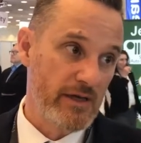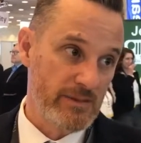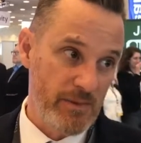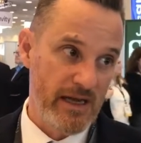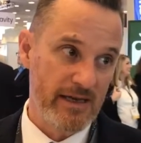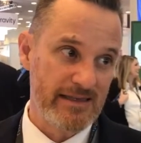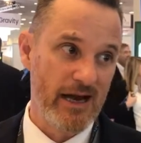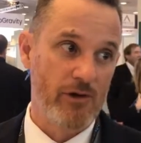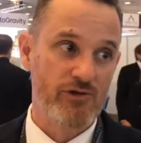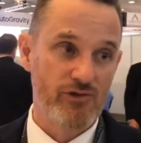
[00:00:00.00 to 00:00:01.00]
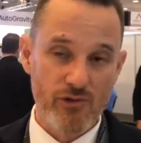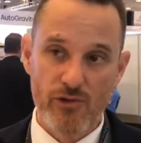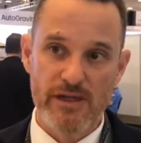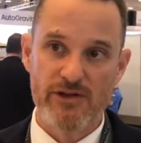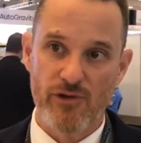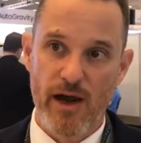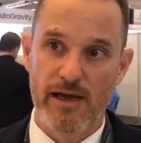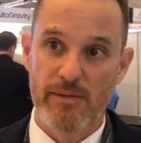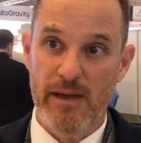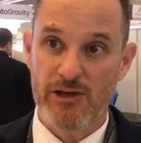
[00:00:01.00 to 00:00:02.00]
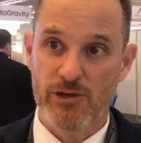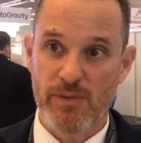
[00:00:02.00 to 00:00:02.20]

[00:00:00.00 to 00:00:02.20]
It's because they are truly trying to make sure